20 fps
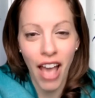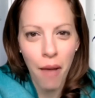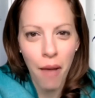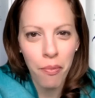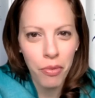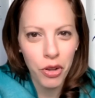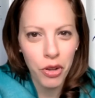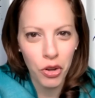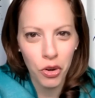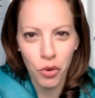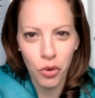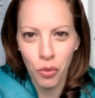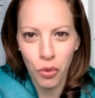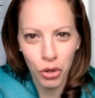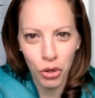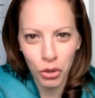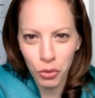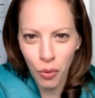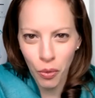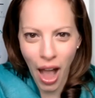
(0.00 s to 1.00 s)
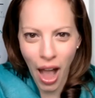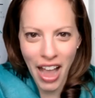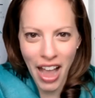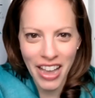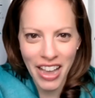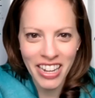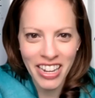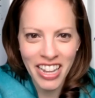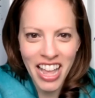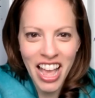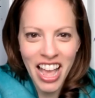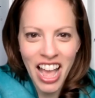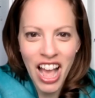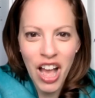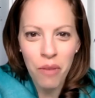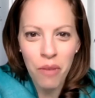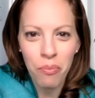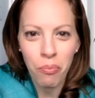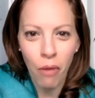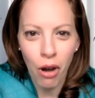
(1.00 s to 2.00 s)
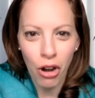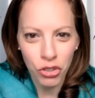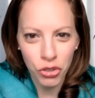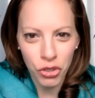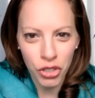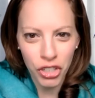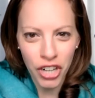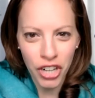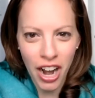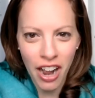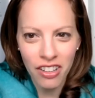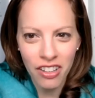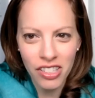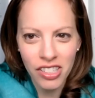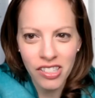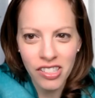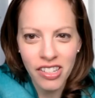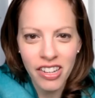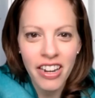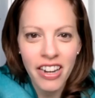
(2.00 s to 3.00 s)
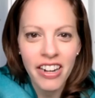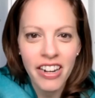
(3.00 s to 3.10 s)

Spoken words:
APCO Worldwide, Margery Kraus.